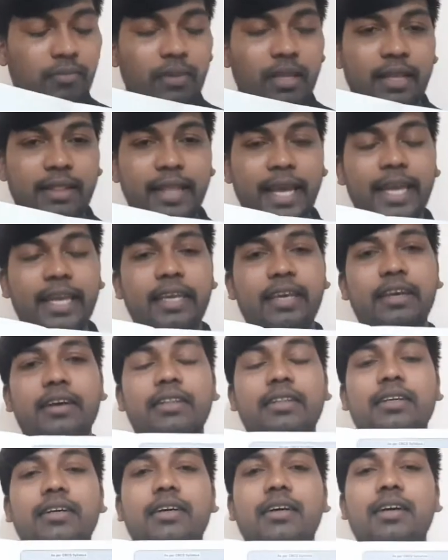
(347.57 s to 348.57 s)
then
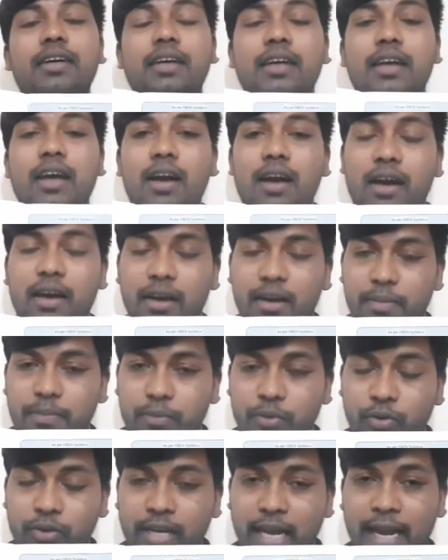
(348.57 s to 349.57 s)
here the
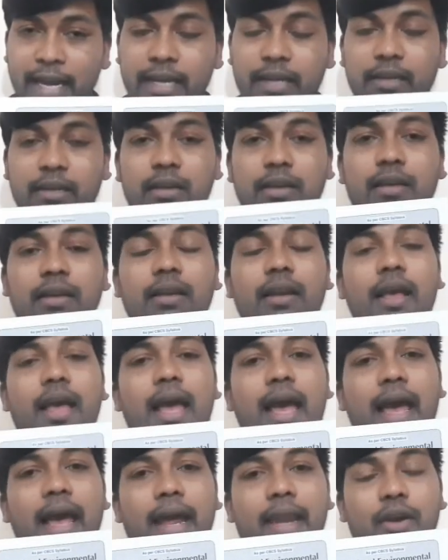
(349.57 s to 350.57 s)
book title
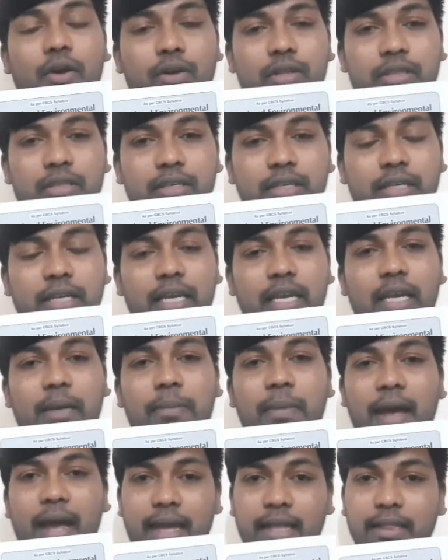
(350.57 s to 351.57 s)
and author
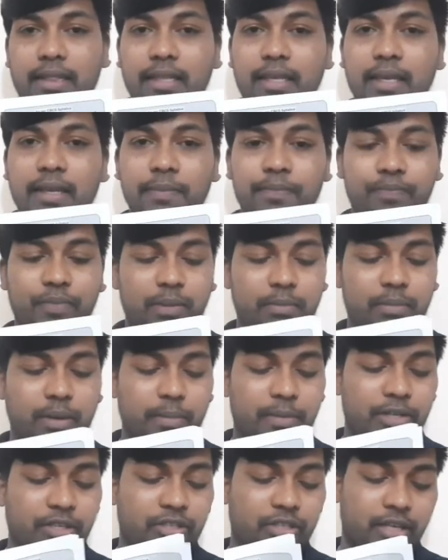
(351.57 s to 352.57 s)
name and the
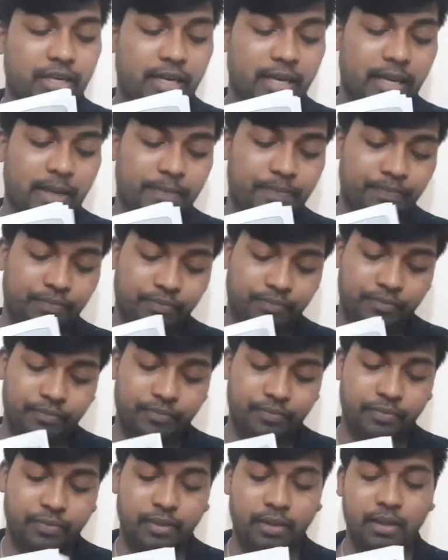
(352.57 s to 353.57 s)
publisher name,
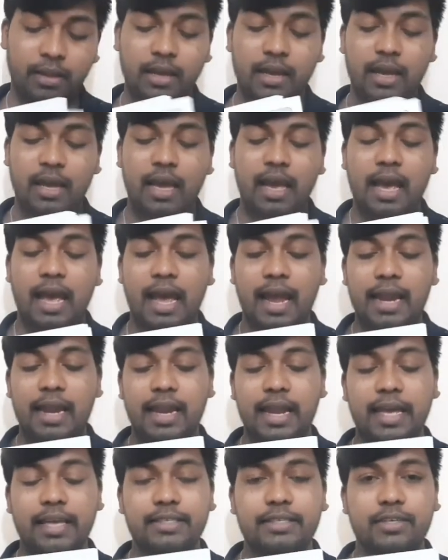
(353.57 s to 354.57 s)
and
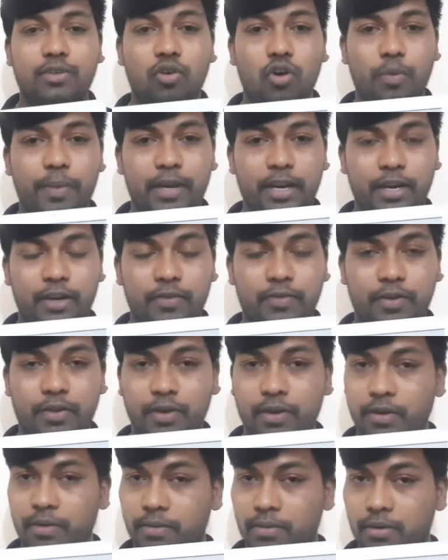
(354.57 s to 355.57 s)
next copyright
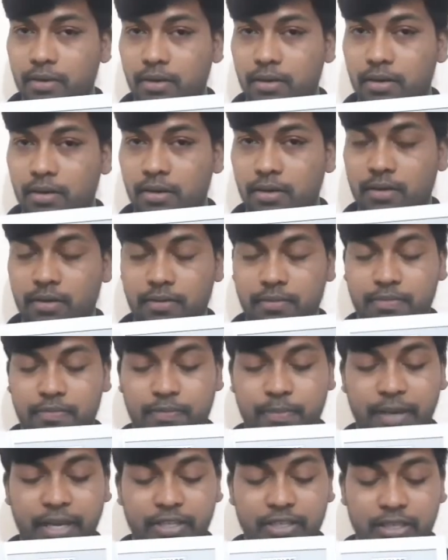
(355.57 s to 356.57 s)

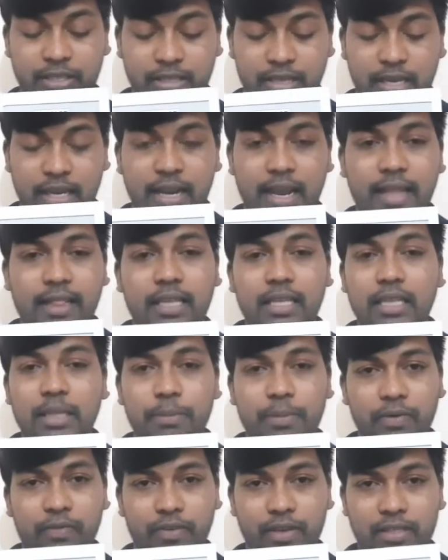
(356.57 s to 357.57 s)
page is here, and then the
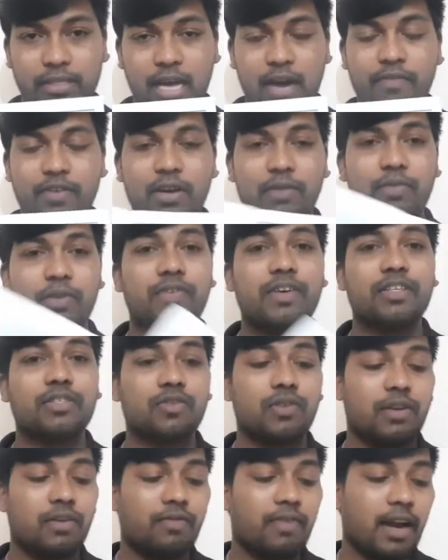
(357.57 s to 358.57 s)
preface. After
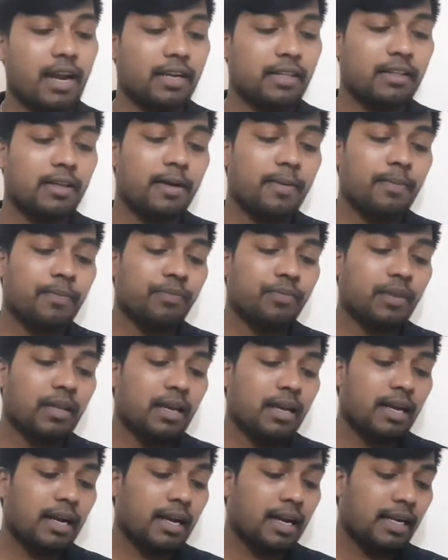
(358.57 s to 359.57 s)
preface you will find the
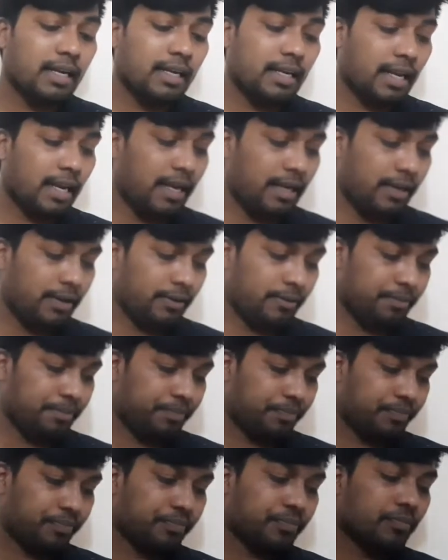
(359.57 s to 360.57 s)
content.
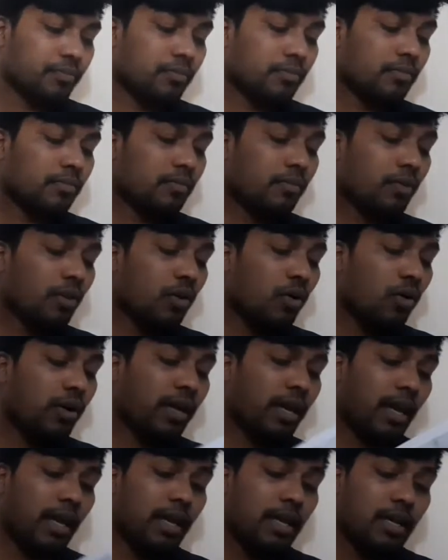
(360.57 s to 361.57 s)

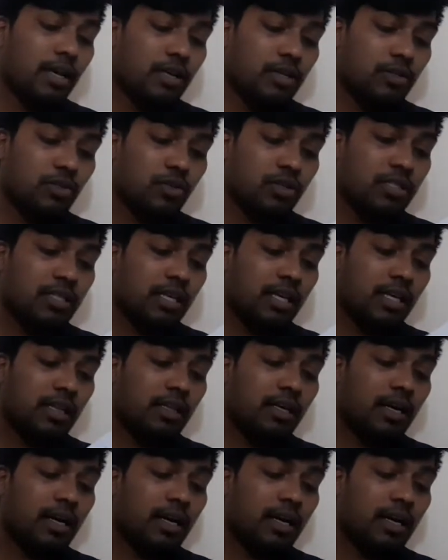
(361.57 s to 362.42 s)
Okay, so see, the